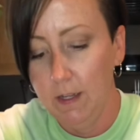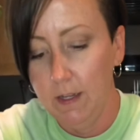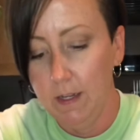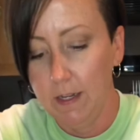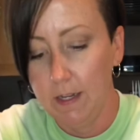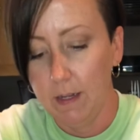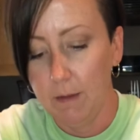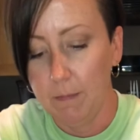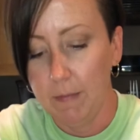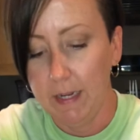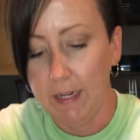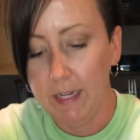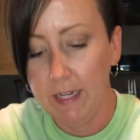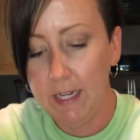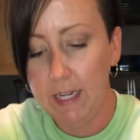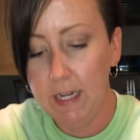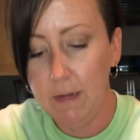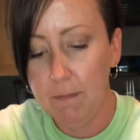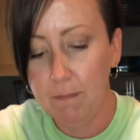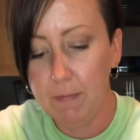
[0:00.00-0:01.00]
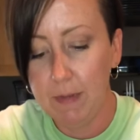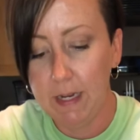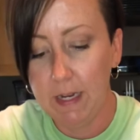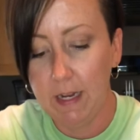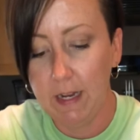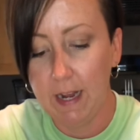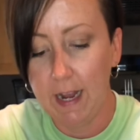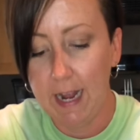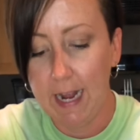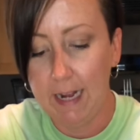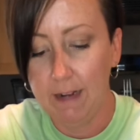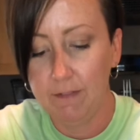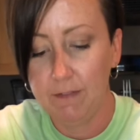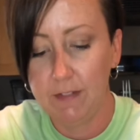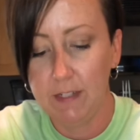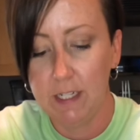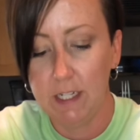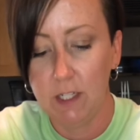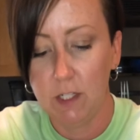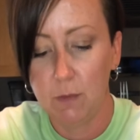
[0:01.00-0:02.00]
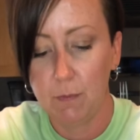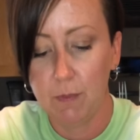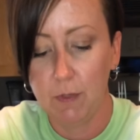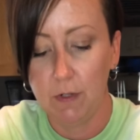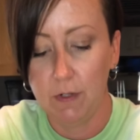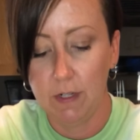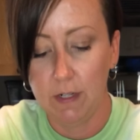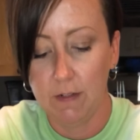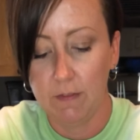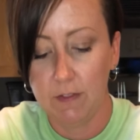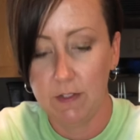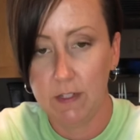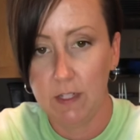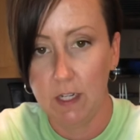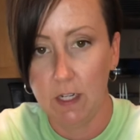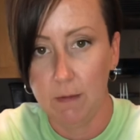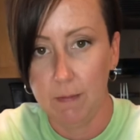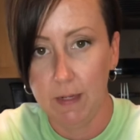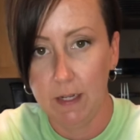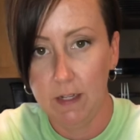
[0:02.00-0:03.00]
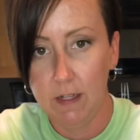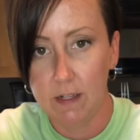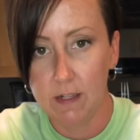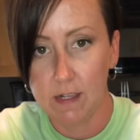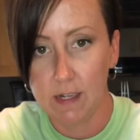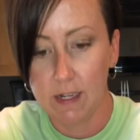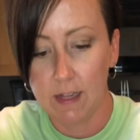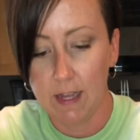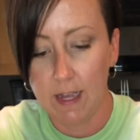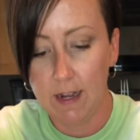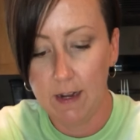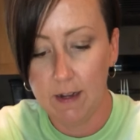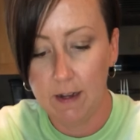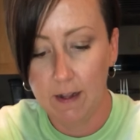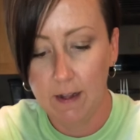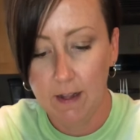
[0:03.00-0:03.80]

Get my heaping 1/2 teaspoon of cinnamon, see that?